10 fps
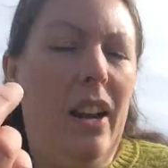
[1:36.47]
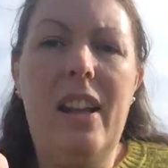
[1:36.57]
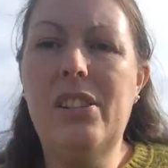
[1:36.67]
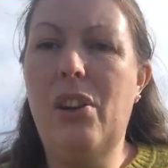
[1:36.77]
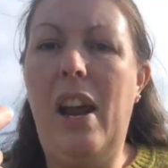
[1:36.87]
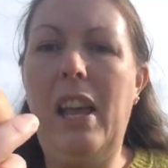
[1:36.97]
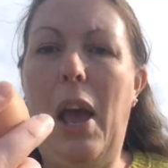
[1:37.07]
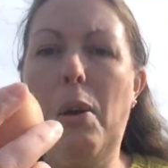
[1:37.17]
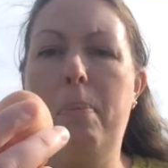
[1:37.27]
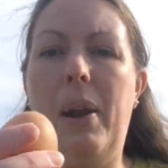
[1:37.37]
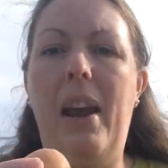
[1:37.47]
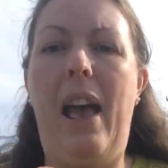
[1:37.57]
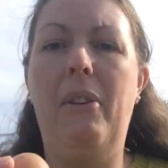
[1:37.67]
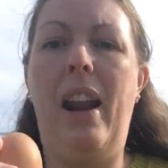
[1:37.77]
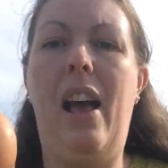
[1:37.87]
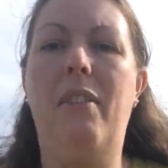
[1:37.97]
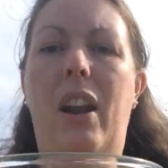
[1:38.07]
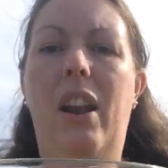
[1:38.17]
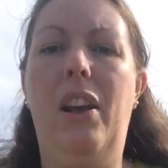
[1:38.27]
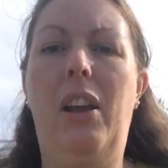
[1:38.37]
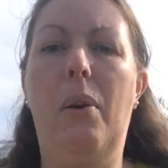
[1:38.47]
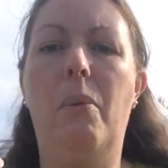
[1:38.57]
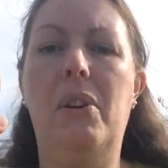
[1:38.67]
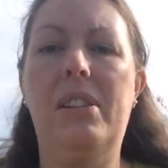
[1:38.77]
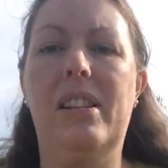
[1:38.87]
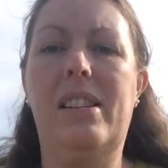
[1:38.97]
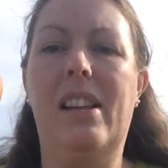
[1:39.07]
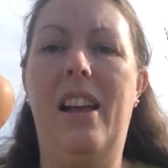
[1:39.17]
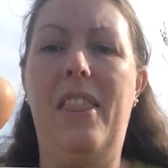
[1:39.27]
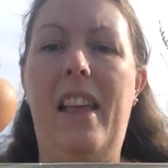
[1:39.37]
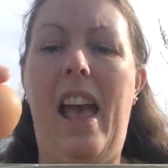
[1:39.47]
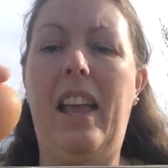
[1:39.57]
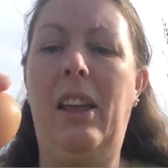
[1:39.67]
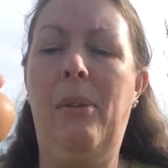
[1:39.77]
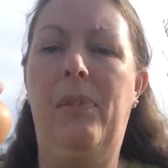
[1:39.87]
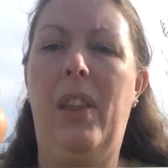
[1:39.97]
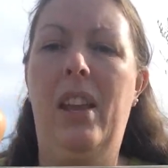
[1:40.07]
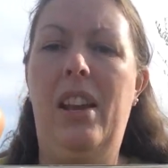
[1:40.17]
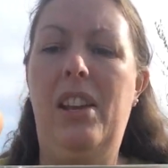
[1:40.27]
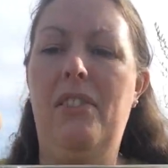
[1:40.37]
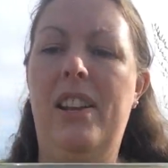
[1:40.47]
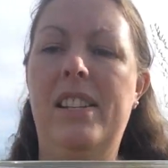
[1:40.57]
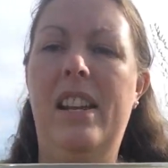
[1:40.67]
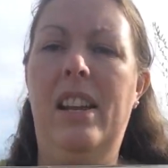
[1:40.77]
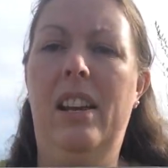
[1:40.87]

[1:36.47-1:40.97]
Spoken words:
Let's crack it open now and have a look at what's inside the egg. Are you ready?